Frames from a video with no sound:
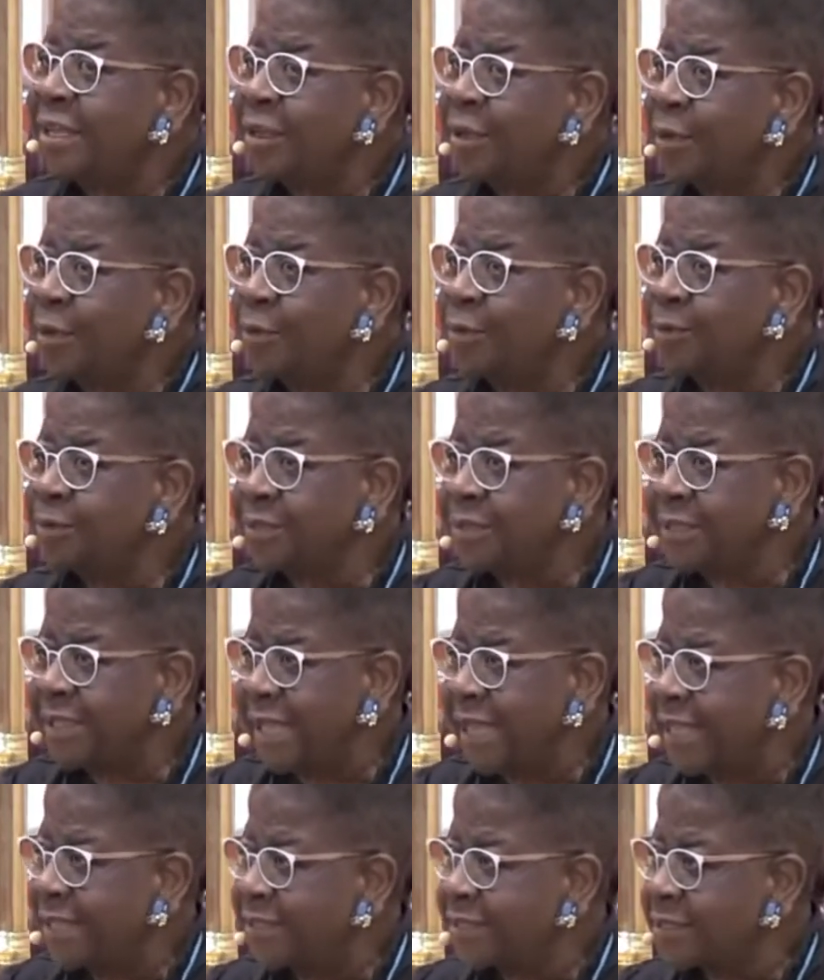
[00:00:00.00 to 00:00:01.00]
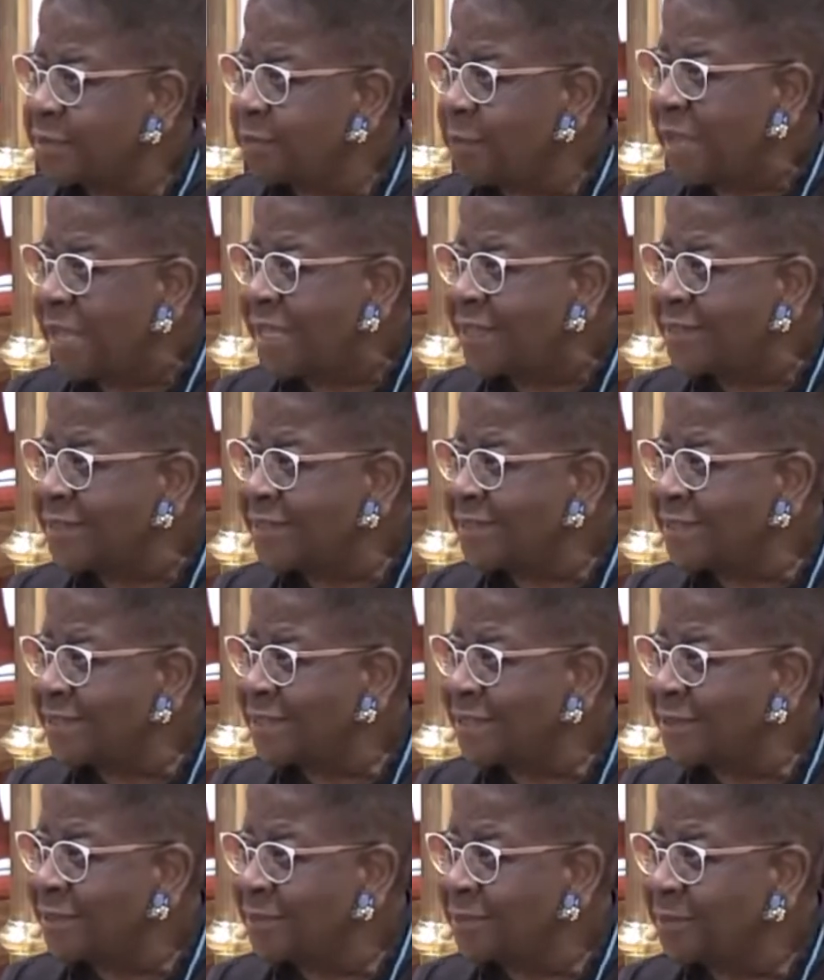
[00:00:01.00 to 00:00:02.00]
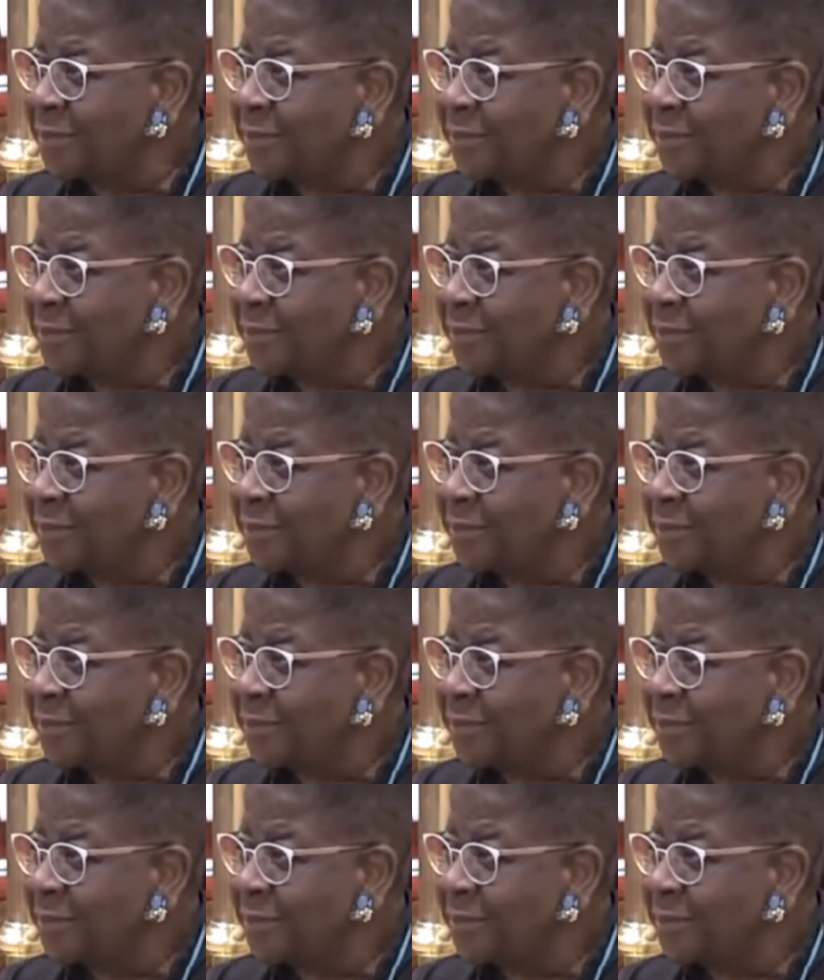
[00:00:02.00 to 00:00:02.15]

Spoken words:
go to that space?